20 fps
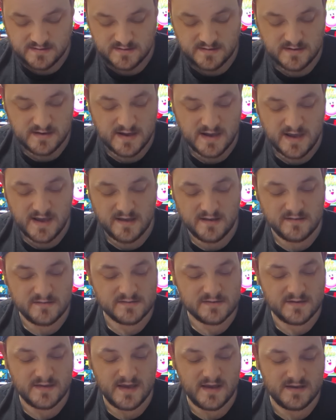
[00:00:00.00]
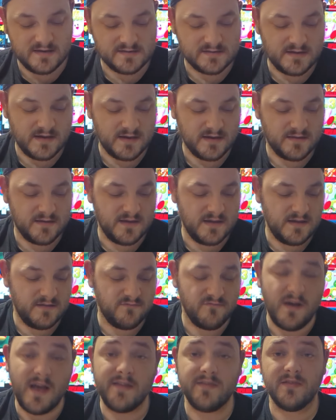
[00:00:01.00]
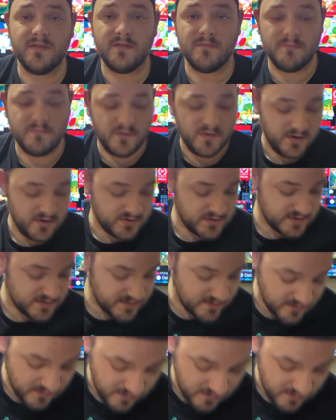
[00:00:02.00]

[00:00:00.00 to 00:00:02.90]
yeah, so that is like the random purchase I